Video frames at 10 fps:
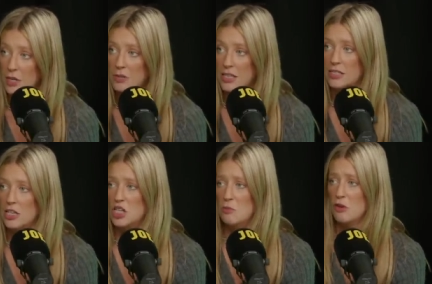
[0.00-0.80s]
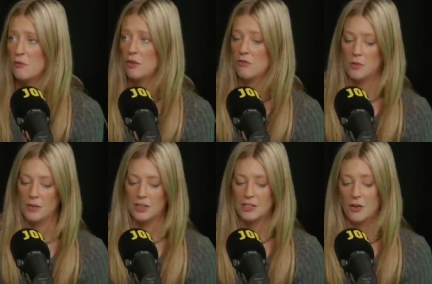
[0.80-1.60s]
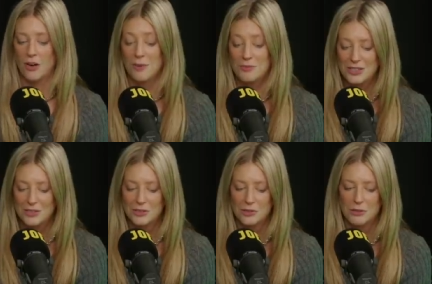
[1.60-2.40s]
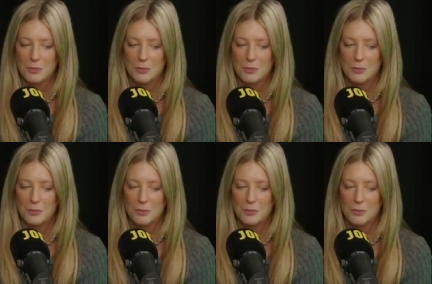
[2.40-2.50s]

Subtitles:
Please, can you move my room? And I'd go, I'm so sorry,